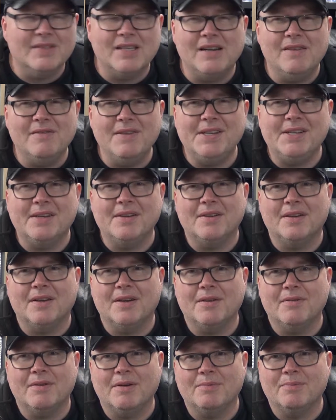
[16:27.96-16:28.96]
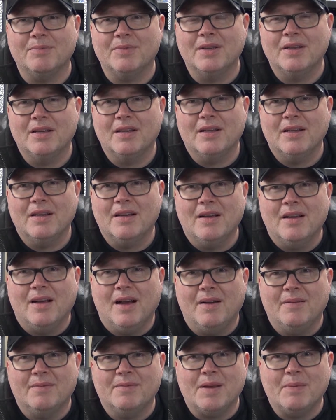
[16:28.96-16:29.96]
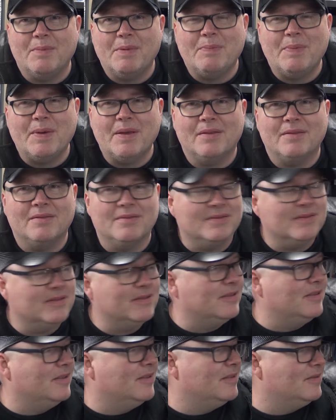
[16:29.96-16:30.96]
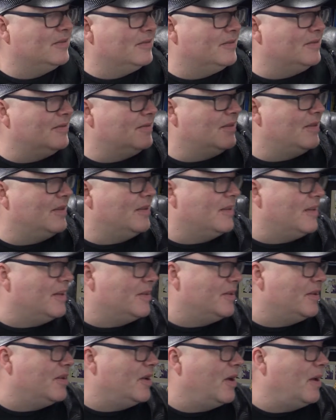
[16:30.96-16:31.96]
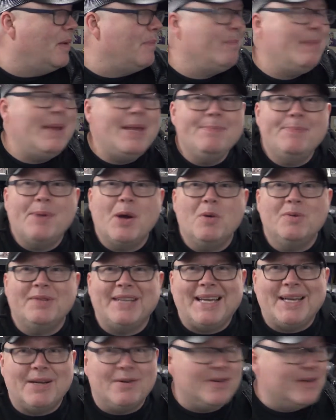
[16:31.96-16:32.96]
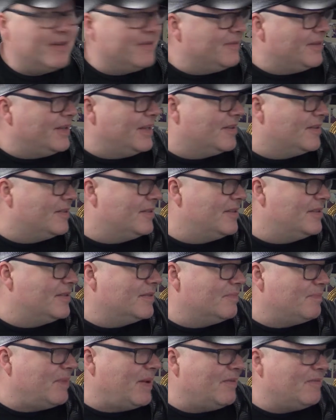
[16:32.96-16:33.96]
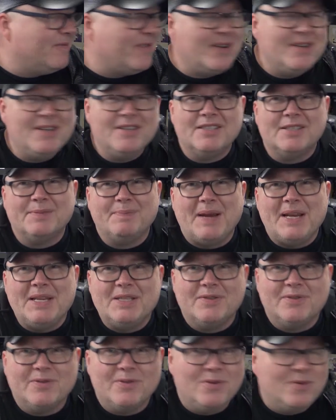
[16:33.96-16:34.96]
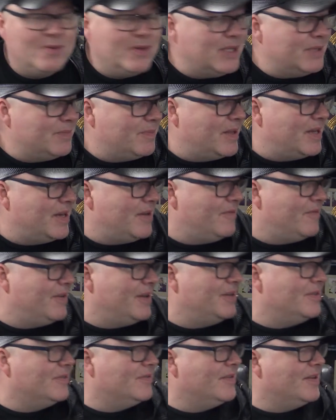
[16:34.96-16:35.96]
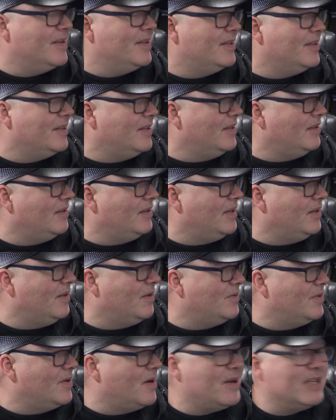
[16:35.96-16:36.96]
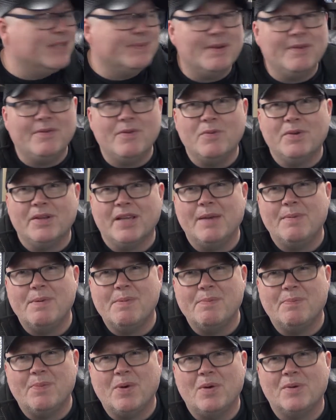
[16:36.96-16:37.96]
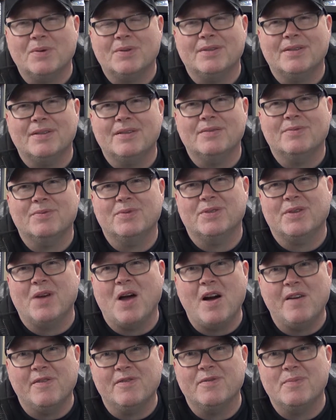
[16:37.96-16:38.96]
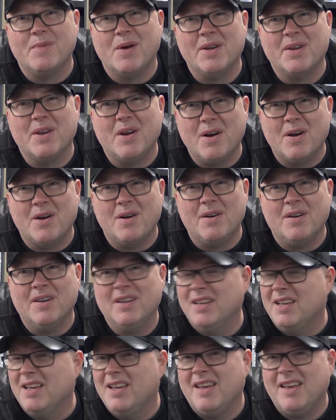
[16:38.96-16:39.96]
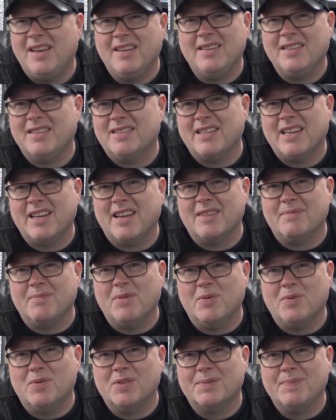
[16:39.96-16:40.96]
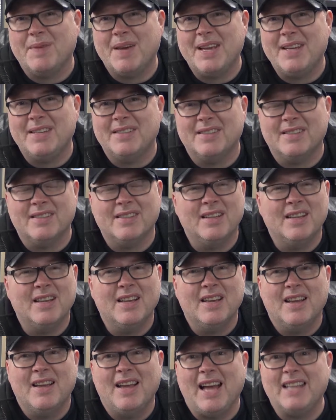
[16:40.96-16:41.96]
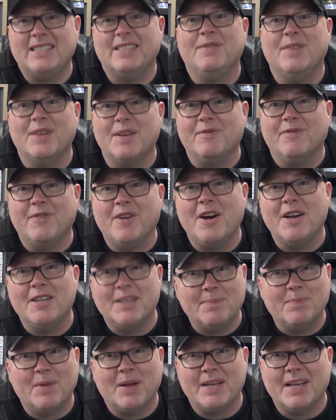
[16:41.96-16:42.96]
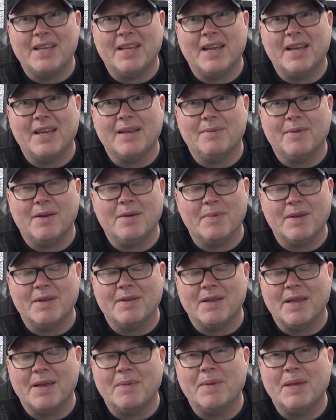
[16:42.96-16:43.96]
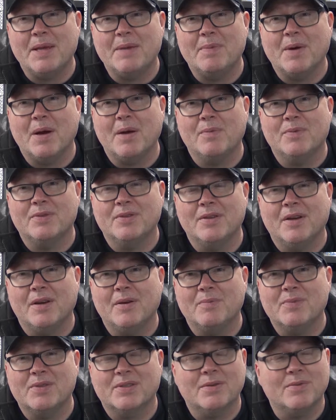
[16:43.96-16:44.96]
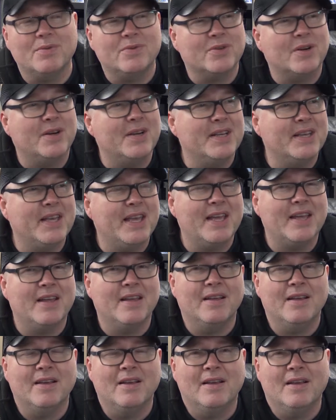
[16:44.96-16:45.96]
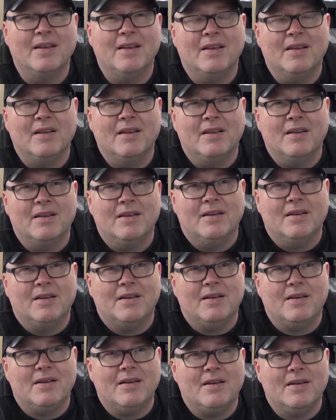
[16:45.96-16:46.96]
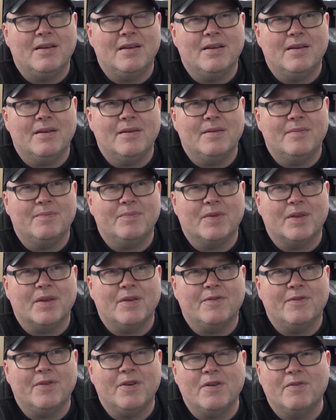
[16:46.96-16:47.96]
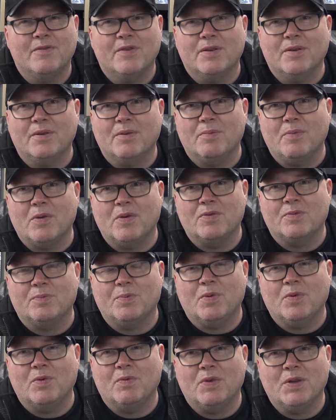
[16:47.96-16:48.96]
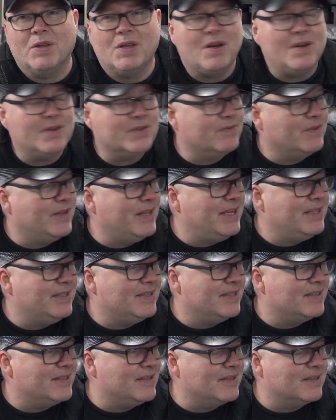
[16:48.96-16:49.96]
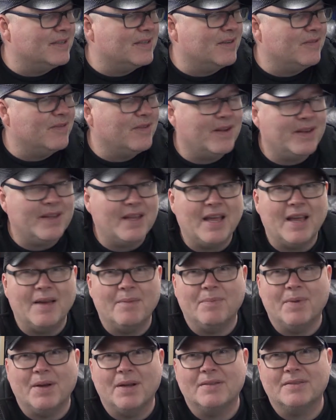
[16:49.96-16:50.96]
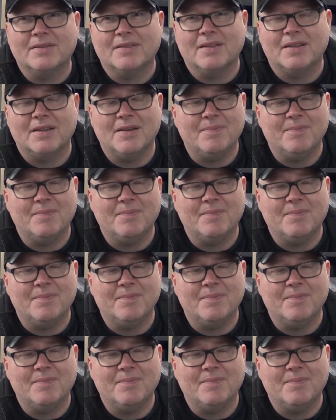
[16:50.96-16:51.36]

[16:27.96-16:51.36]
I really don't know. I'm a bit, I don't know, amiiboed out, I think, because it's about finding space for all these bloody things, really. They look nice, but if you want to keep them in boxes, which are half of mine are, you just take up more space. And as if you can find the bloody game, the amiibos. I'm still trying to get a few of the more last releases and stuff like that, but